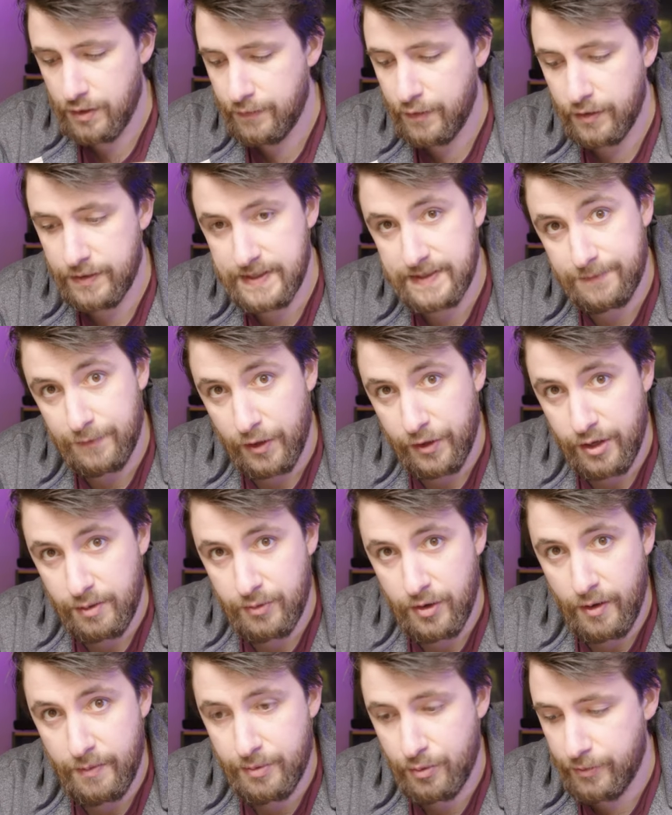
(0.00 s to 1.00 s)
You've got this
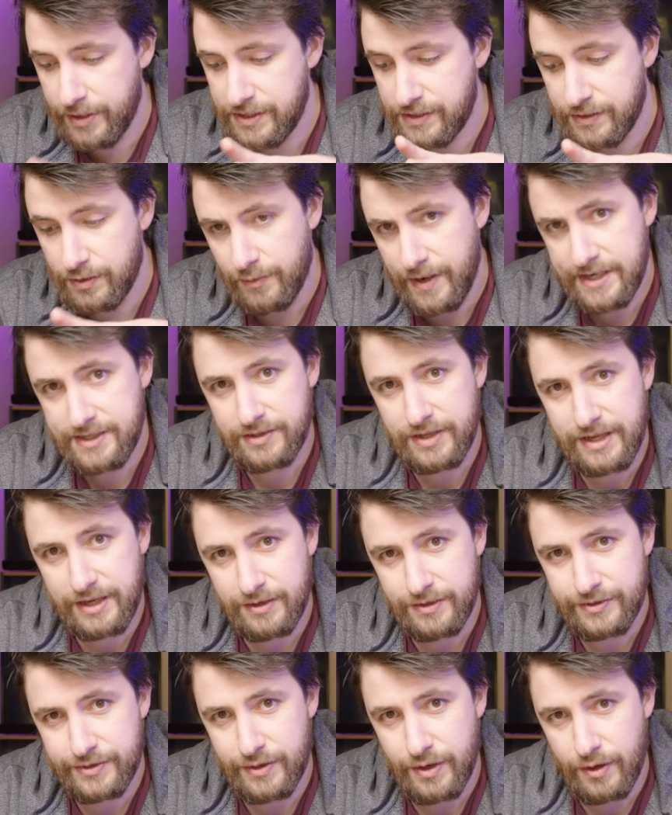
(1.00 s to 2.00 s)
volume knob, which directly
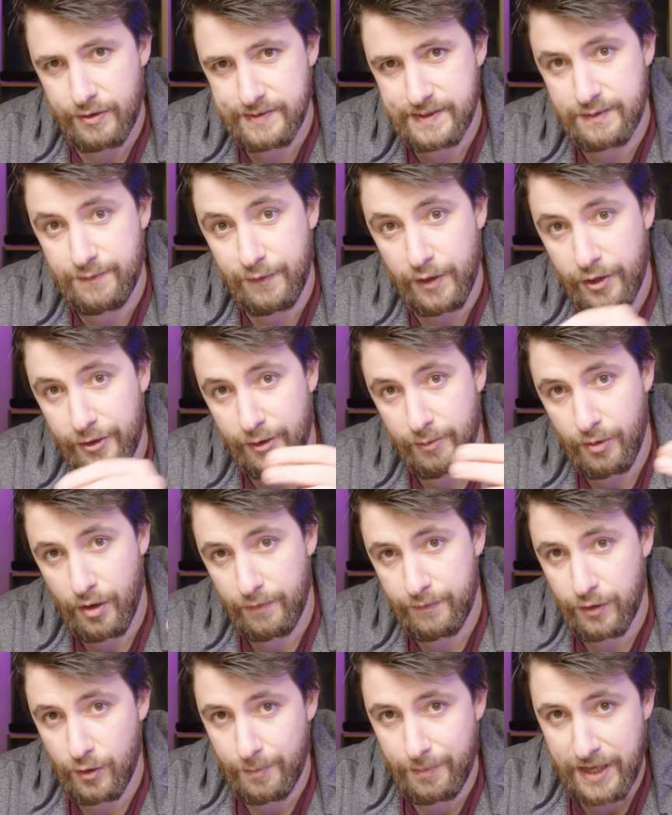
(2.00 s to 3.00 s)
controls the volume
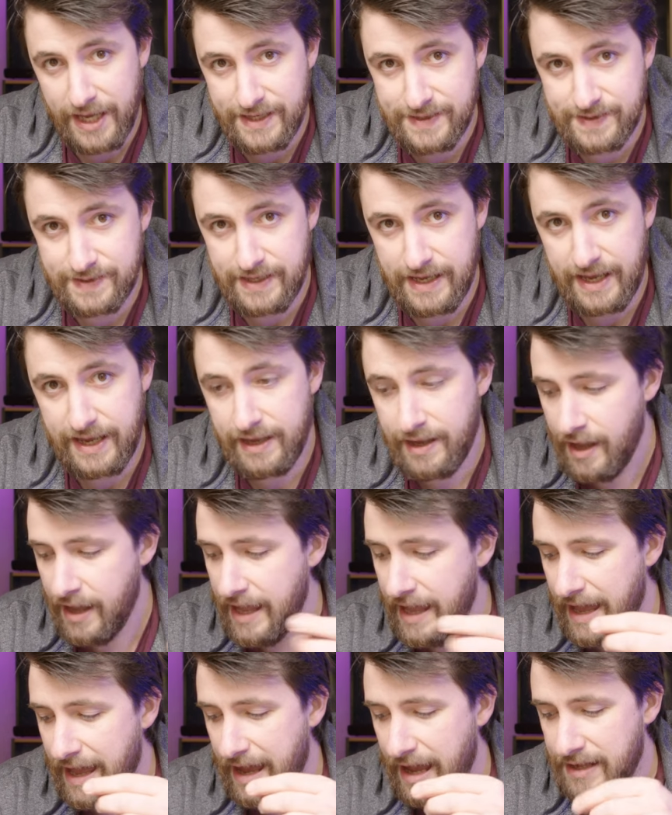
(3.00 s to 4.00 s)
of your P C.
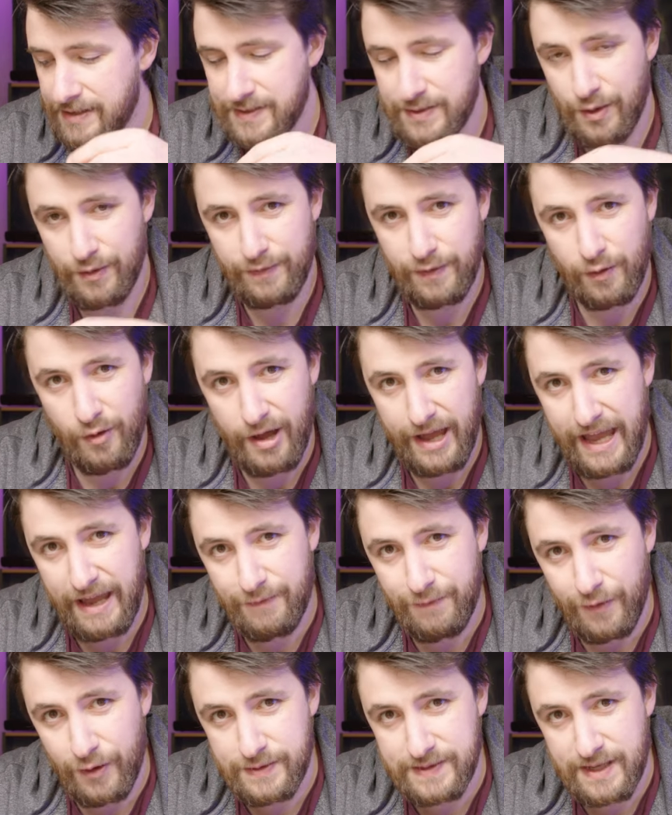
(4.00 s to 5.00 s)
Uh, so if you've got
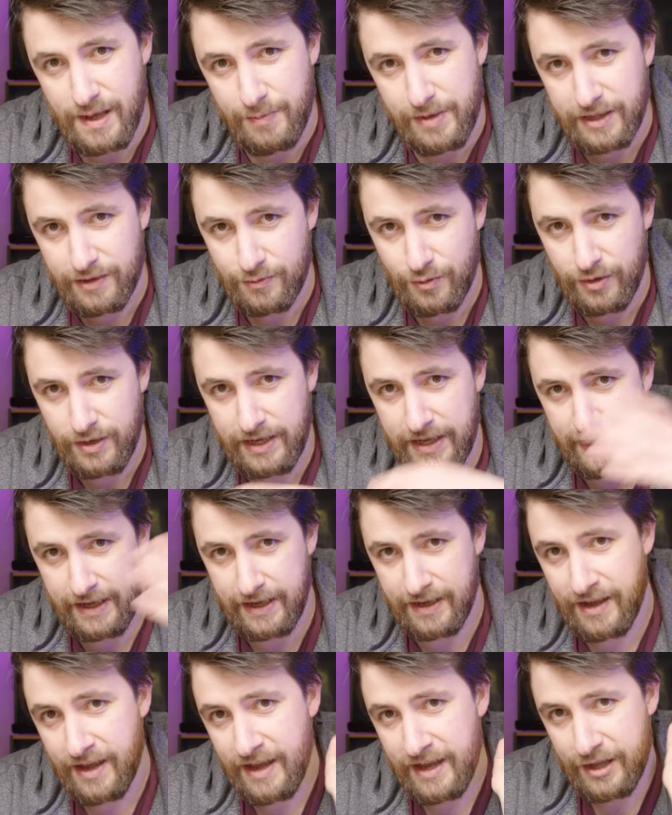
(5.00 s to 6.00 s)
headphones coming through
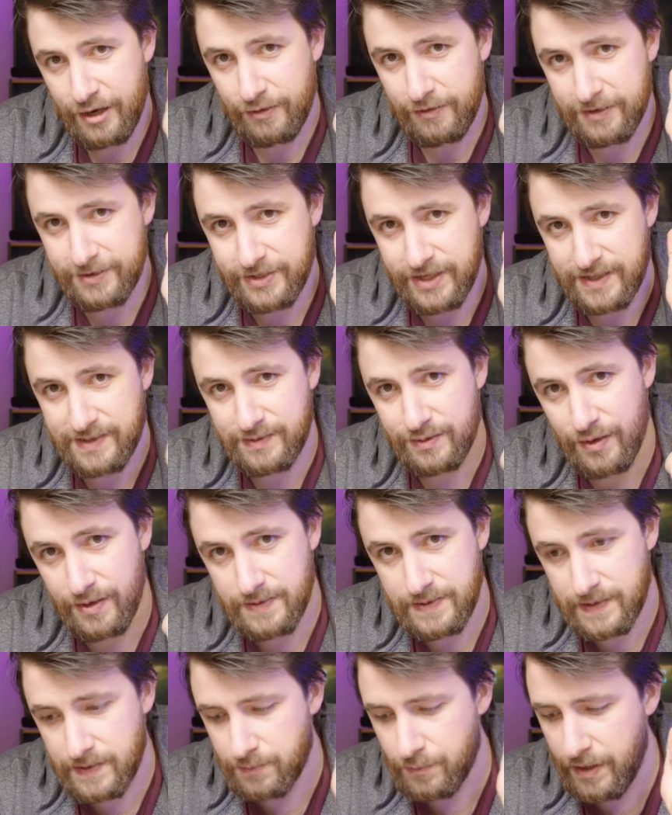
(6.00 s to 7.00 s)
here, it'll adjust
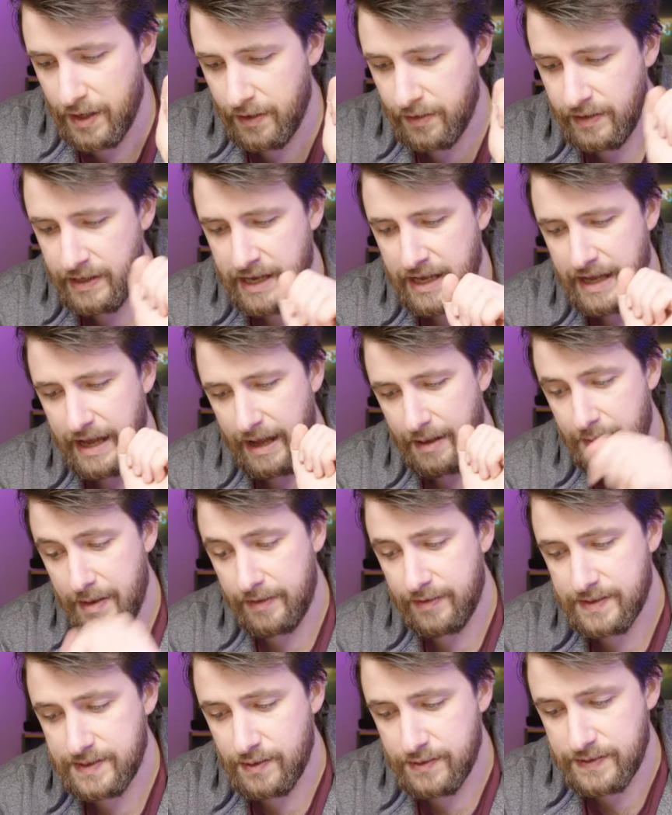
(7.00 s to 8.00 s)
those as well. Um,
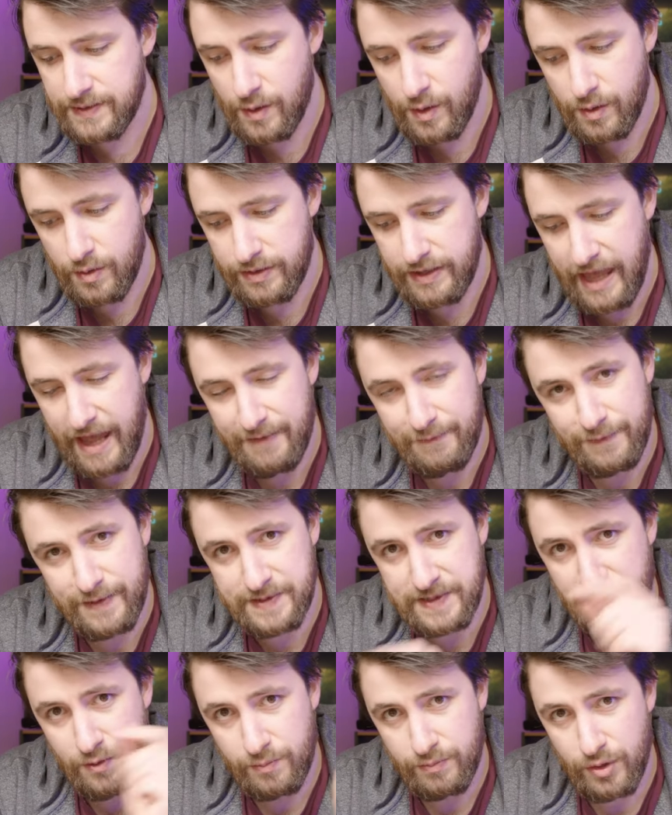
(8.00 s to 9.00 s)
and there's also that
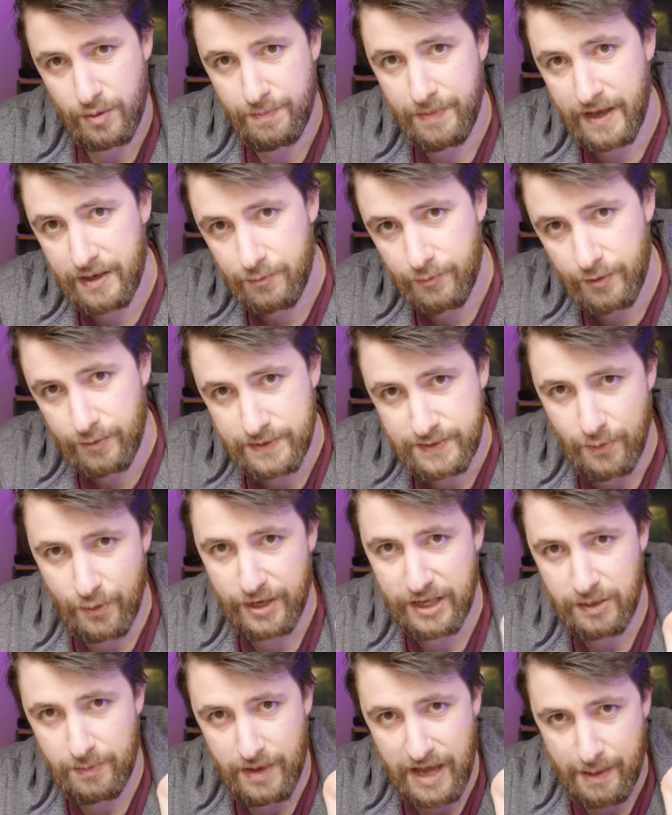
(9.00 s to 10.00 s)
physical mute button we were
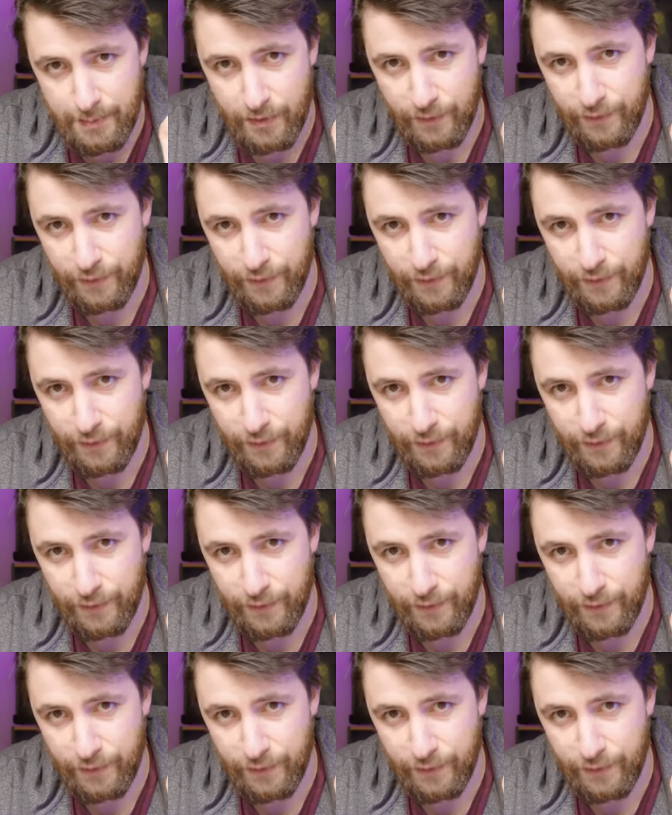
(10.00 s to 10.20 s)
talking about